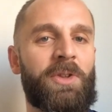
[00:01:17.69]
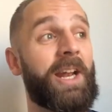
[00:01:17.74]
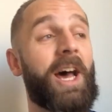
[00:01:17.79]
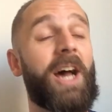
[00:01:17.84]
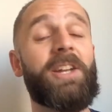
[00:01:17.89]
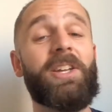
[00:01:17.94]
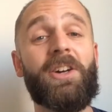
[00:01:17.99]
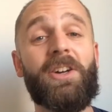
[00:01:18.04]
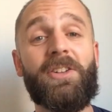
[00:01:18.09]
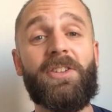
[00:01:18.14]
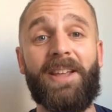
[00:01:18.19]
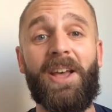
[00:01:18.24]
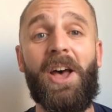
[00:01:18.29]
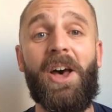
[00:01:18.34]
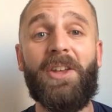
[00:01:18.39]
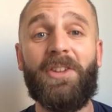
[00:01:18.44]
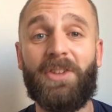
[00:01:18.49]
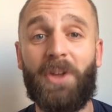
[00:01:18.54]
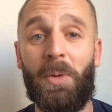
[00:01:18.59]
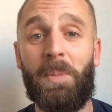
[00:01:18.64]
And I'd heard
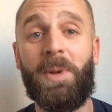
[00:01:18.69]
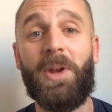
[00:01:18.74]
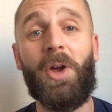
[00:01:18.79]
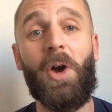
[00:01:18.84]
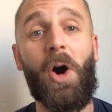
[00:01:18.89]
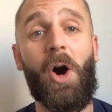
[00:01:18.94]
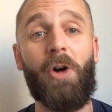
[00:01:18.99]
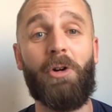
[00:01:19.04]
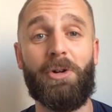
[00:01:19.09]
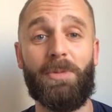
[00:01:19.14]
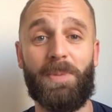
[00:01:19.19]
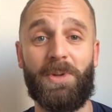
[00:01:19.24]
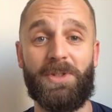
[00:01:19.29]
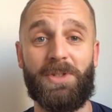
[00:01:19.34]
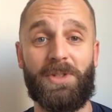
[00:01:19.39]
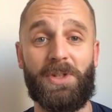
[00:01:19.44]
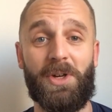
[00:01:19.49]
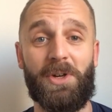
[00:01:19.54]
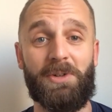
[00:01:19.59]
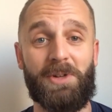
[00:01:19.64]
so many horrible
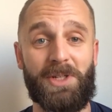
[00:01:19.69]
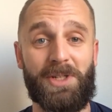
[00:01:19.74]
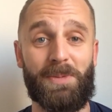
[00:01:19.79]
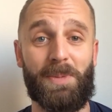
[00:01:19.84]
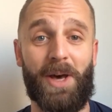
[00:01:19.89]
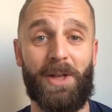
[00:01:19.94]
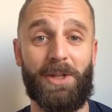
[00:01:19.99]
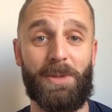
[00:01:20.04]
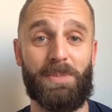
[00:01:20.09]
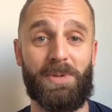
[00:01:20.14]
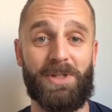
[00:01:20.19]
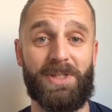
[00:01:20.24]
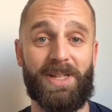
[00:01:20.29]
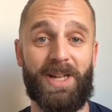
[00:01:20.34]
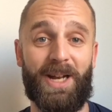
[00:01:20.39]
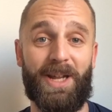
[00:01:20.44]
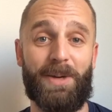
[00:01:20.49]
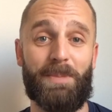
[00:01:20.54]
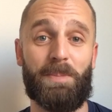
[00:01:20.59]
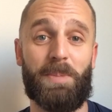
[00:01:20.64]
stories about the
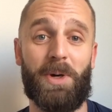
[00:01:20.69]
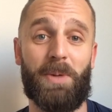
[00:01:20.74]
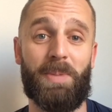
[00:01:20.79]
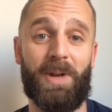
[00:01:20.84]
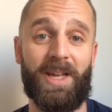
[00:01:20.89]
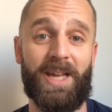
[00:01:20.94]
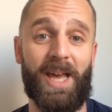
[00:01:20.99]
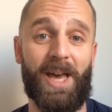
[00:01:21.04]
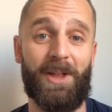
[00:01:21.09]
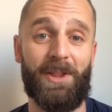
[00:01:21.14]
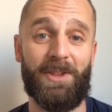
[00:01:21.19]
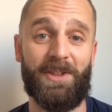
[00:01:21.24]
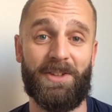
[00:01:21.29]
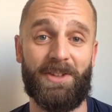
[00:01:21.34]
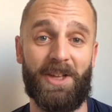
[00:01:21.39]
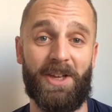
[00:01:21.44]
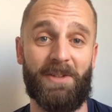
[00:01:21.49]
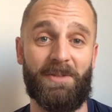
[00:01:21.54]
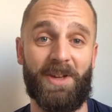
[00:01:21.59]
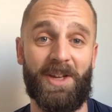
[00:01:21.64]
Brazilian public health
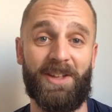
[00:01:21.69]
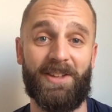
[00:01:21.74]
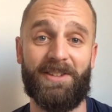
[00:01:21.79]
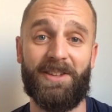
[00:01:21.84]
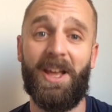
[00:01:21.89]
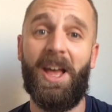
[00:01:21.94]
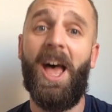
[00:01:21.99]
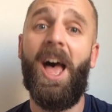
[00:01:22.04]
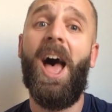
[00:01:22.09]
service.